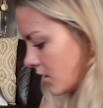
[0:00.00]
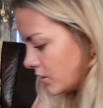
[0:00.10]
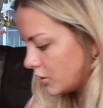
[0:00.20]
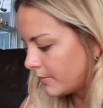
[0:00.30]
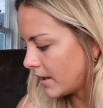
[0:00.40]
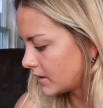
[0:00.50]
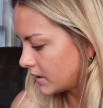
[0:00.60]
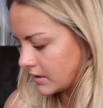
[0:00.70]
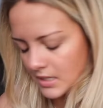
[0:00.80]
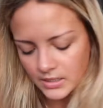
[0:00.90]
got 2 pairs of
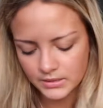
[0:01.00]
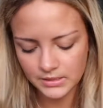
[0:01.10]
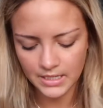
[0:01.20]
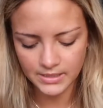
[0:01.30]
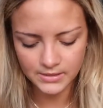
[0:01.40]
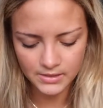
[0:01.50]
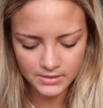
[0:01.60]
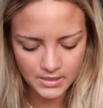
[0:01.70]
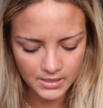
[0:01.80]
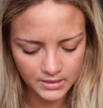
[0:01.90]
sunglasses
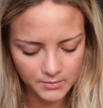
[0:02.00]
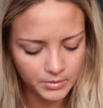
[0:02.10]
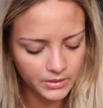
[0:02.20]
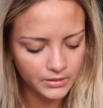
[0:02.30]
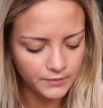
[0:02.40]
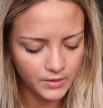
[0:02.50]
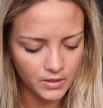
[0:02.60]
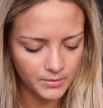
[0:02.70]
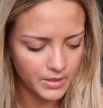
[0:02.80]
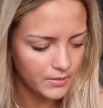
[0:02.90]
that I completely
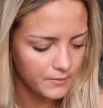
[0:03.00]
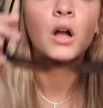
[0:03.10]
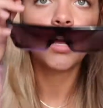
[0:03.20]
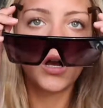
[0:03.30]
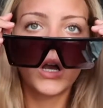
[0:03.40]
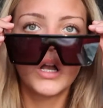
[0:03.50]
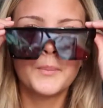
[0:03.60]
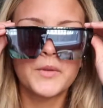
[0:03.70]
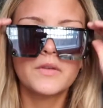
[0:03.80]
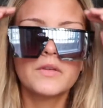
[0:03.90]
forgot about.
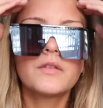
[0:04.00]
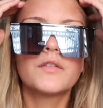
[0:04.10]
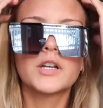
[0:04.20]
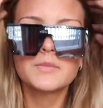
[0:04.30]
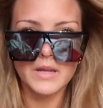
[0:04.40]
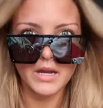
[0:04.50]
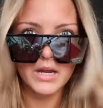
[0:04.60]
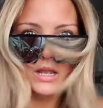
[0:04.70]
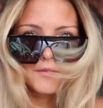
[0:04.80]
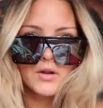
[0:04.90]
This is the first
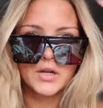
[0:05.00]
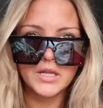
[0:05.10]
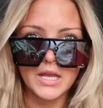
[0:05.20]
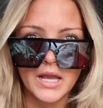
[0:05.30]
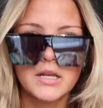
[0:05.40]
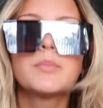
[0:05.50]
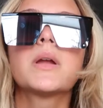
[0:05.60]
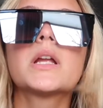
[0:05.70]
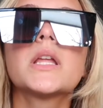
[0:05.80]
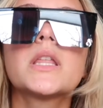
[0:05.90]
pair. I've already had a
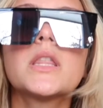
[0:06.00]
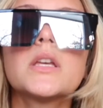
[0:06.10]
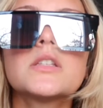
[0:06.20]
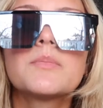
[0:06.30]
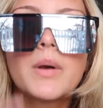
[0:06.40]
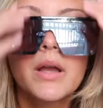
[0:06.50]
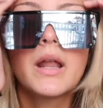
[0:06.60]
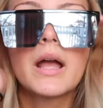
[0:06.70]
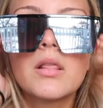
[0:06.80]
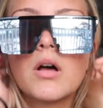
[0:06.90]
pair like this,
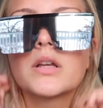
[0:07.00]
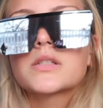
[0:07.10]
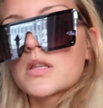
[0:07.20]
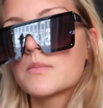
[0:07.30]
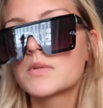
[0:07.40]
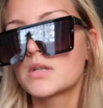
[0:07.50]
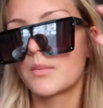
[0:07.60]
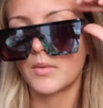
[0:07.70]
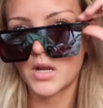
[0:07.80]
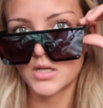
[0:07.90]
but I lost them
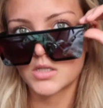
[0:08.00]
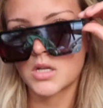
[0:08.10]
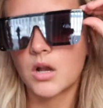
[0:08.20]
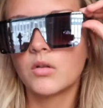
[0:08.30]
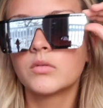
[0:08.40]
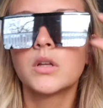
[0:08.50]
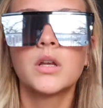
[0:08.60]
somewhere, so.